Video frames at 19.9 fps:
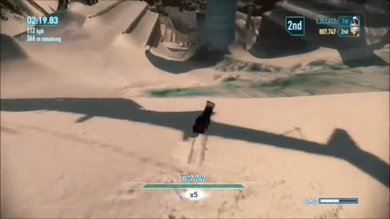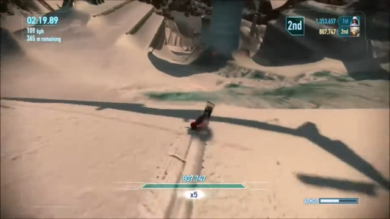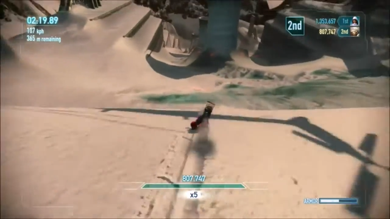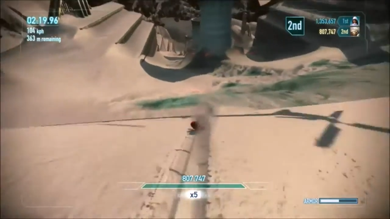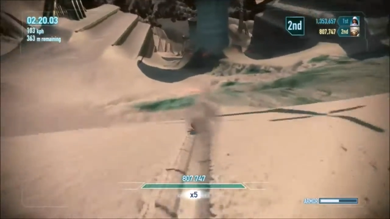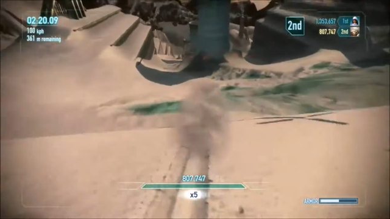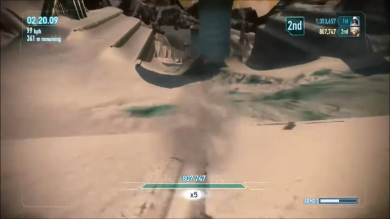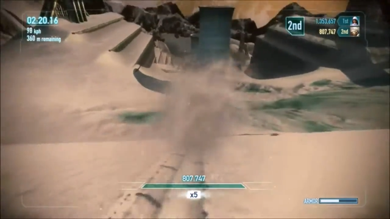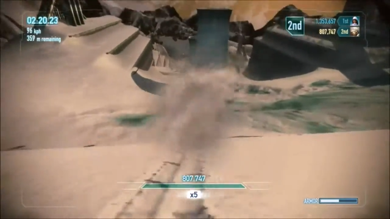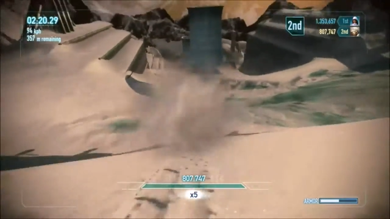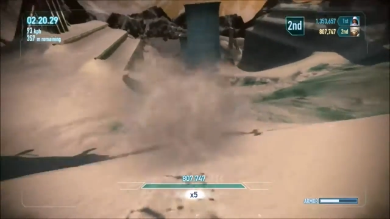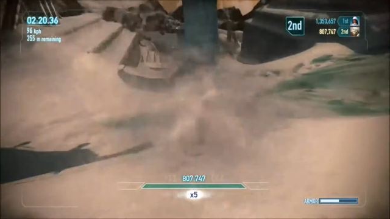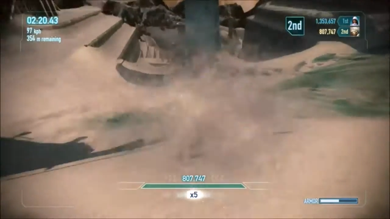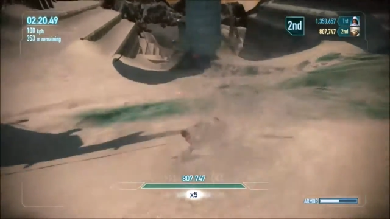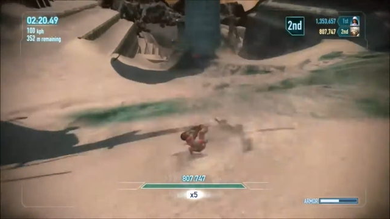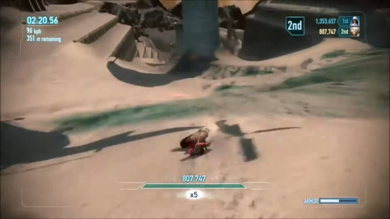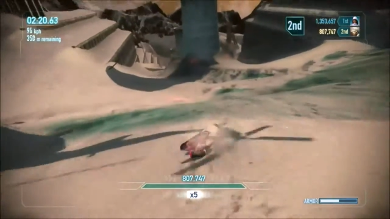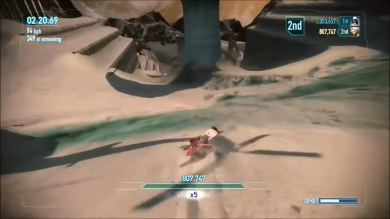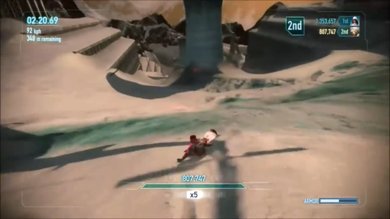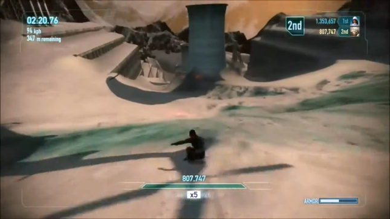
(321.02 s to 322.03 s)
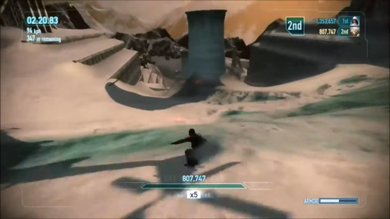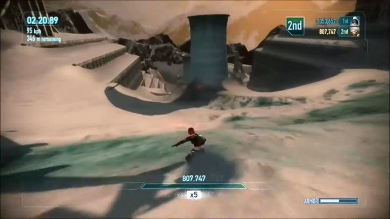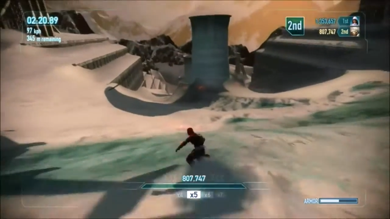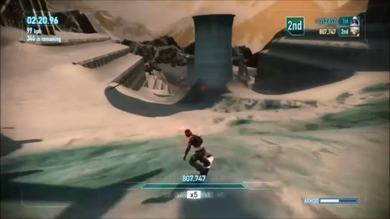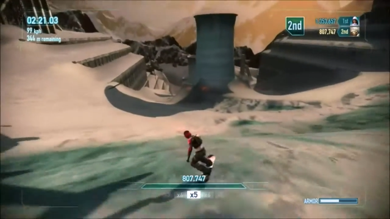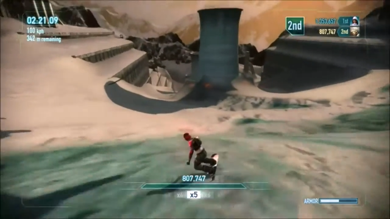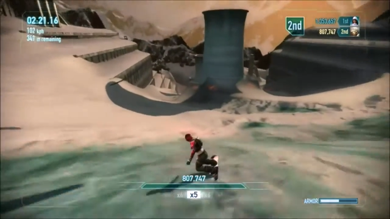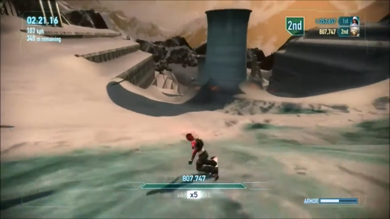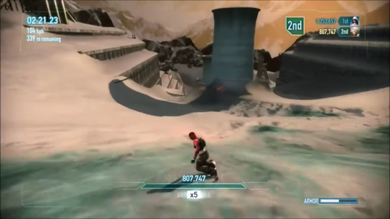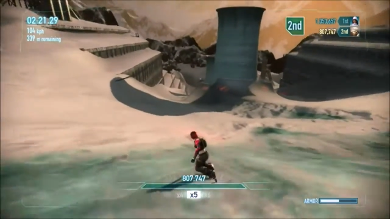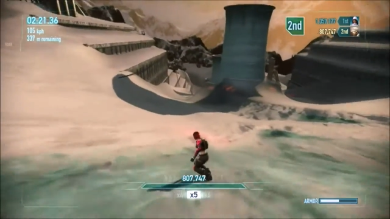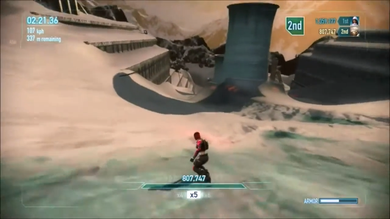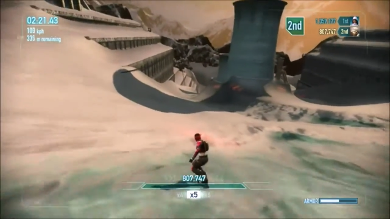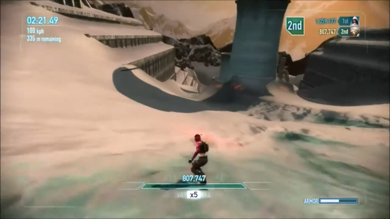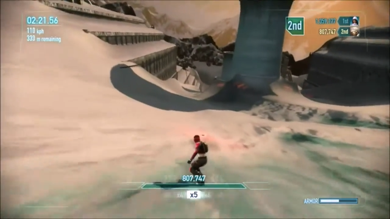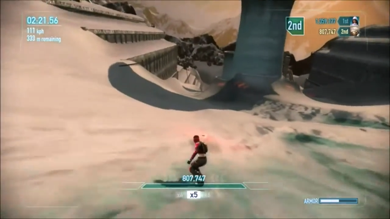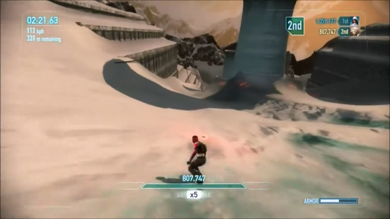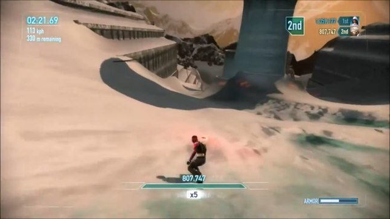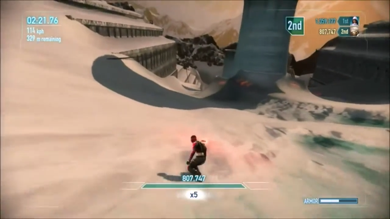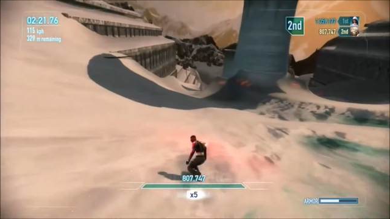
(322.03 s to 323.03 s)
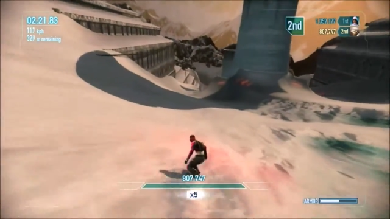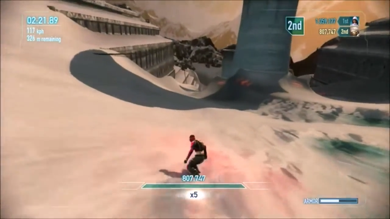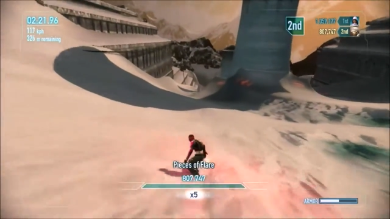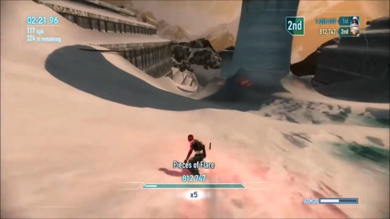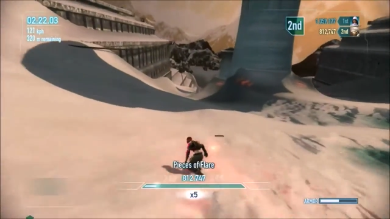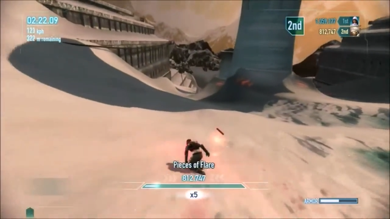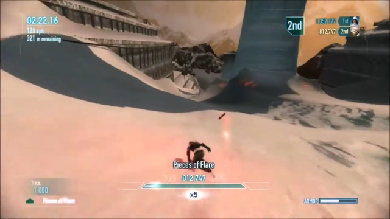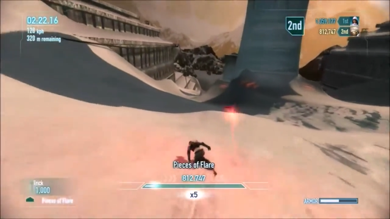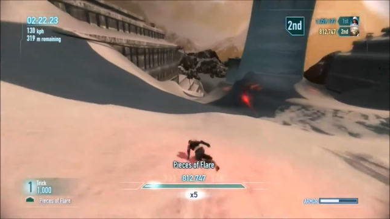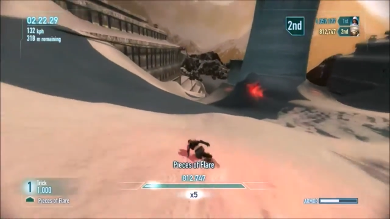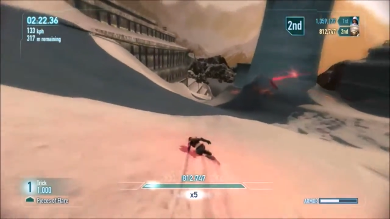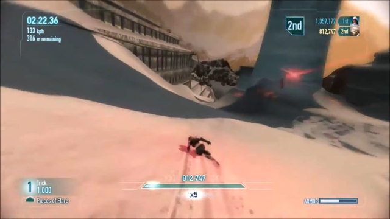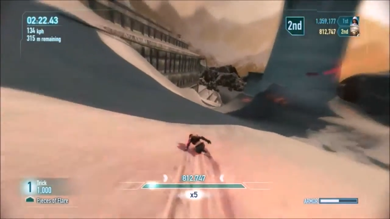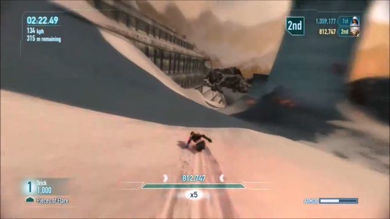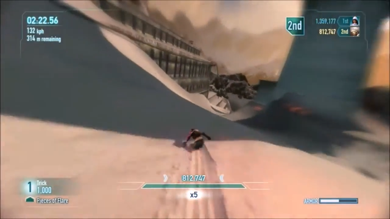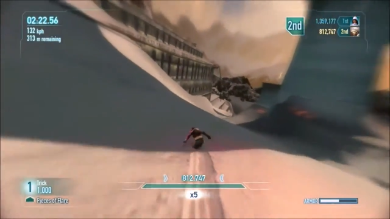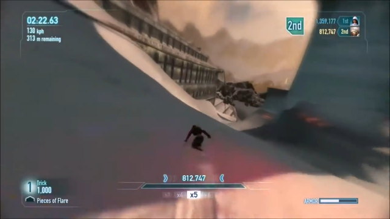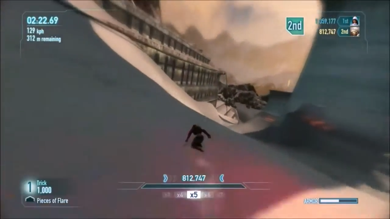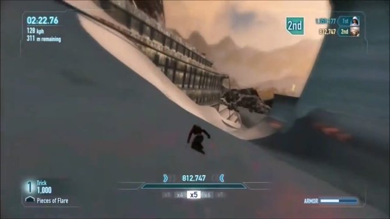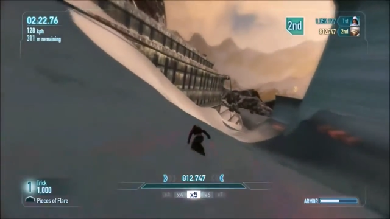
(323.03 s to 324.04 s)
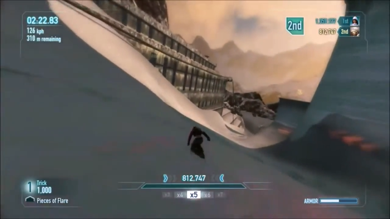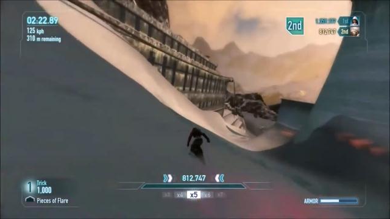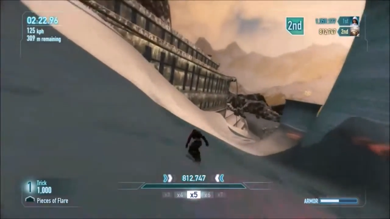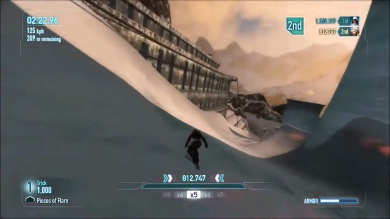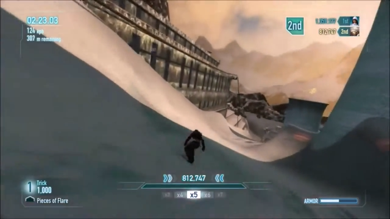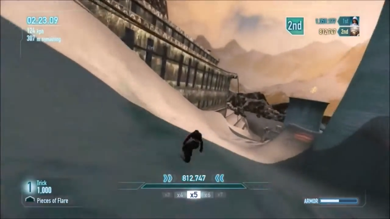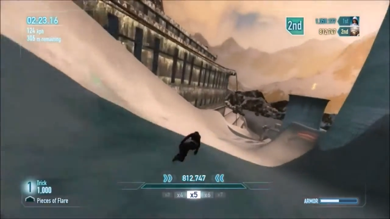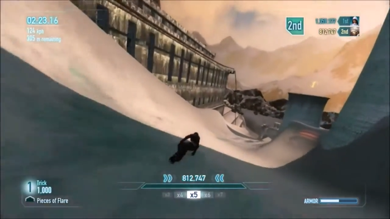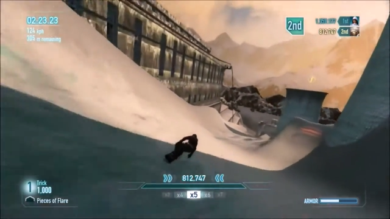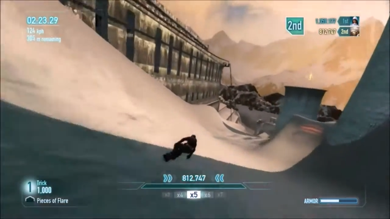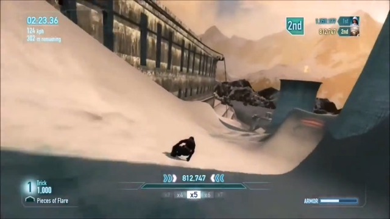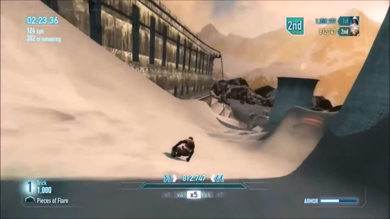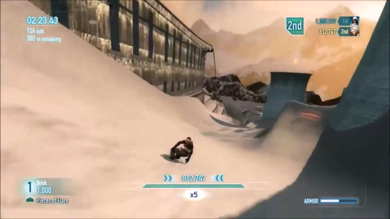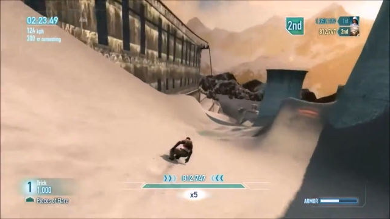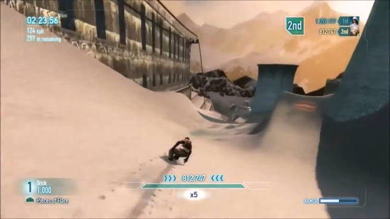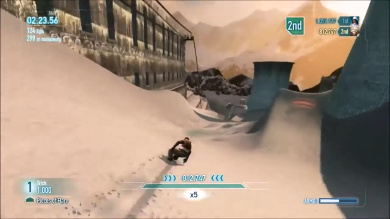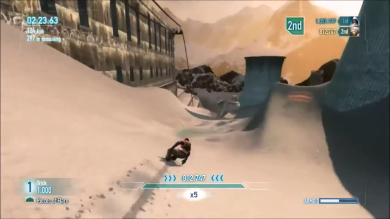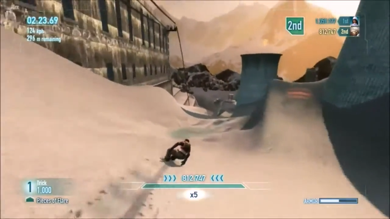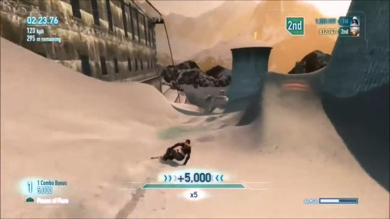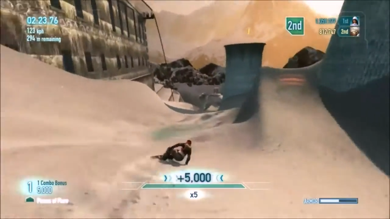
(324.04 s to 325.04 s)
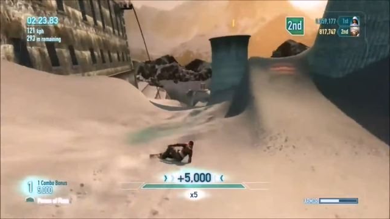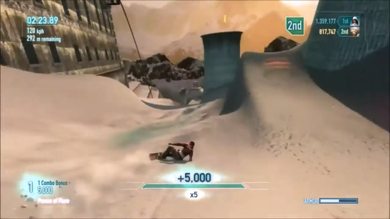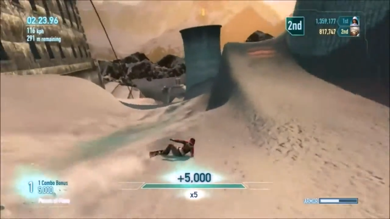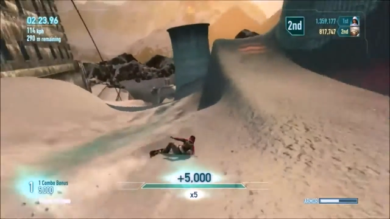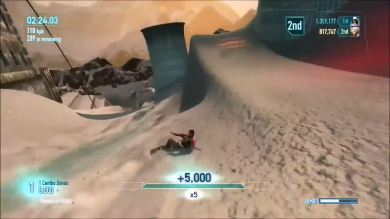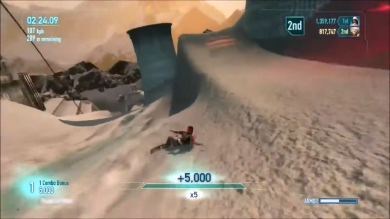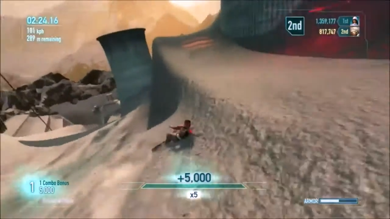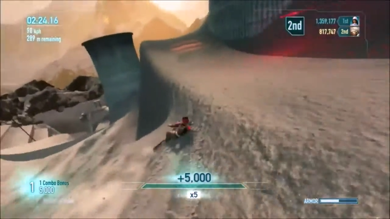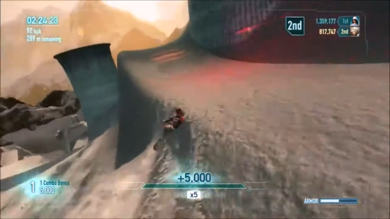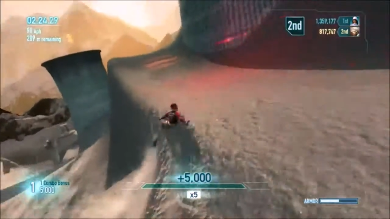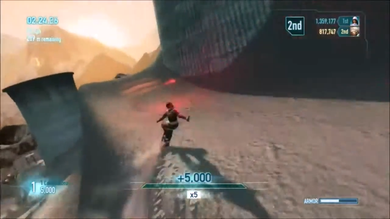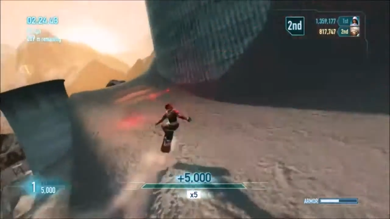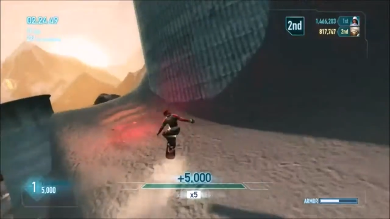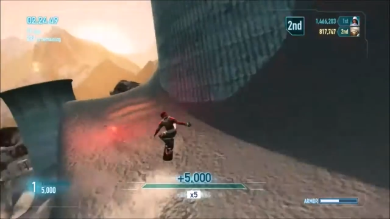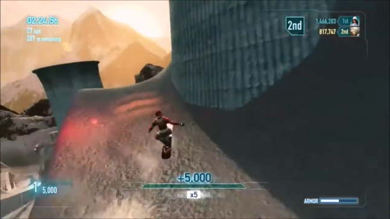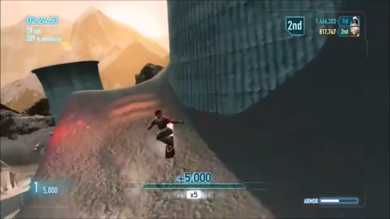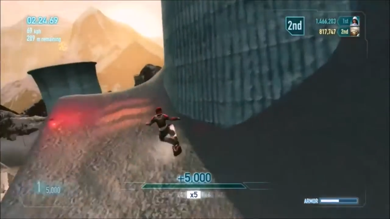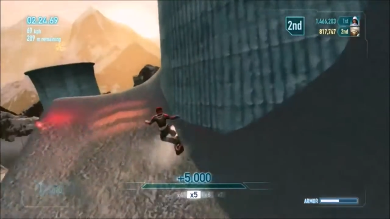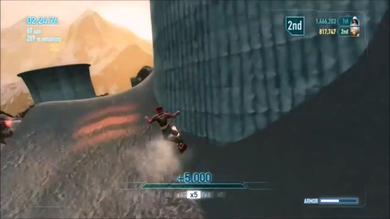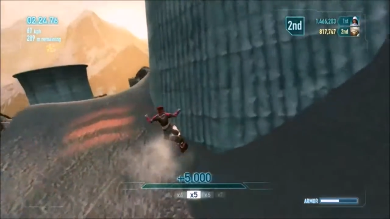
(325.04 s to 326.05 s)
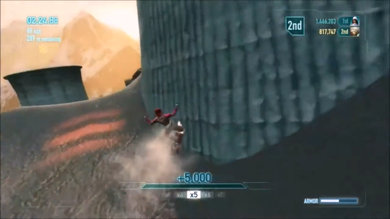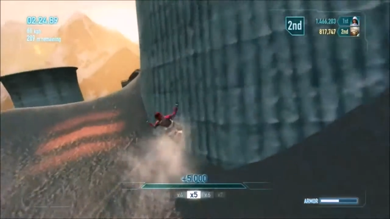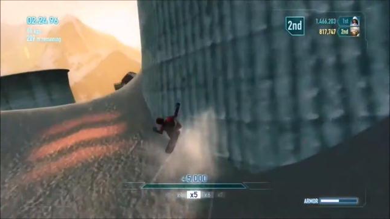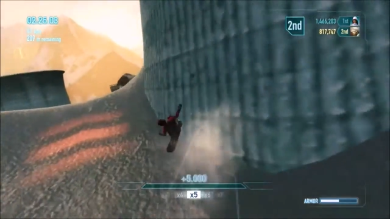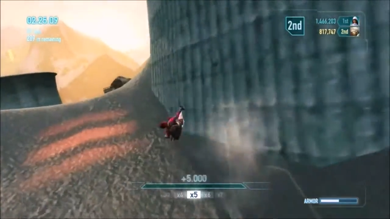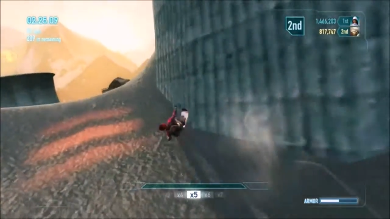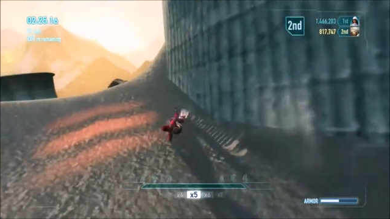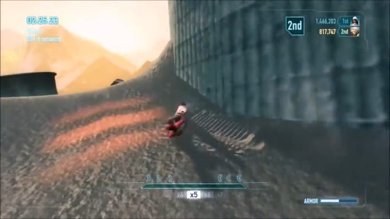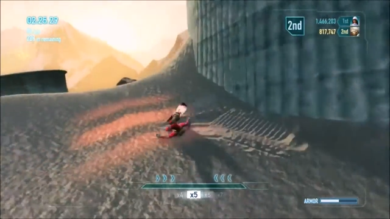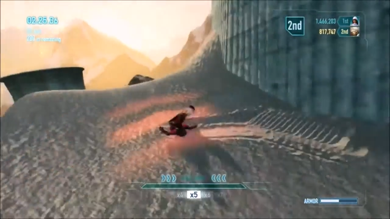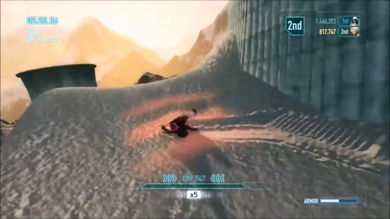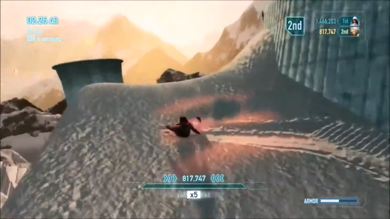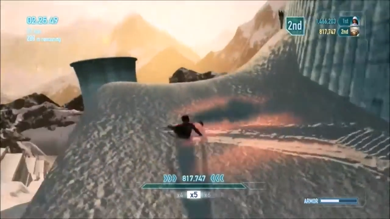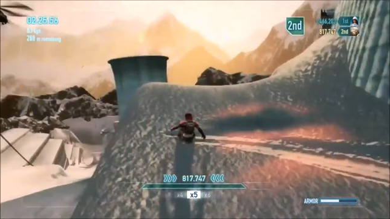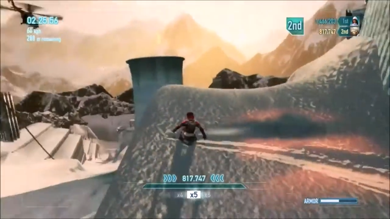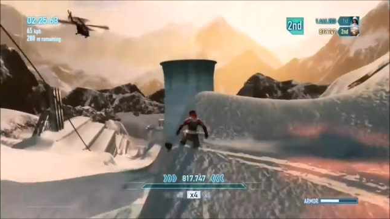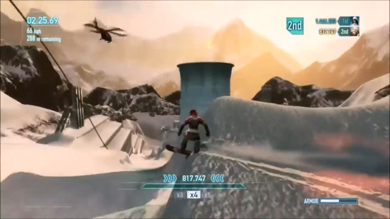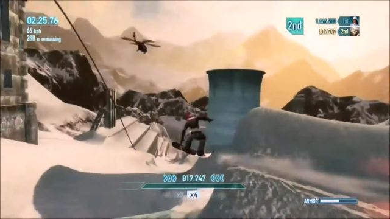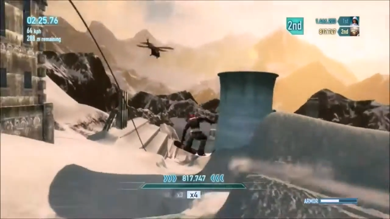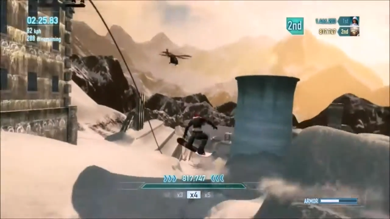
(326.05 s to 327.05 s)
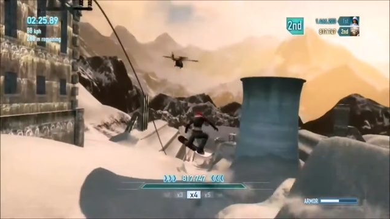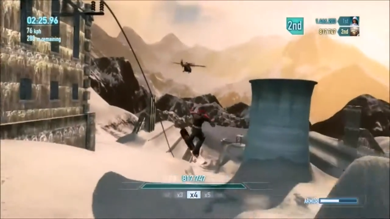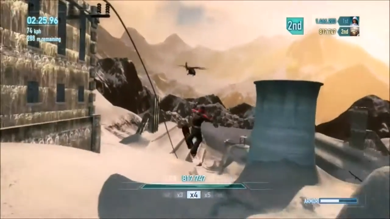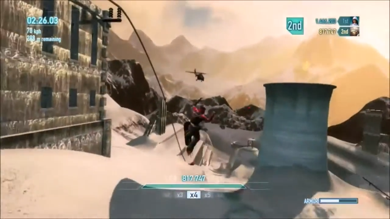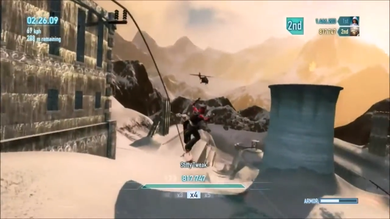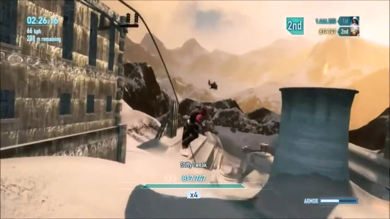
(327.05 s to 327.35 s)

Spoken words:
Nobody's mouth can be seen.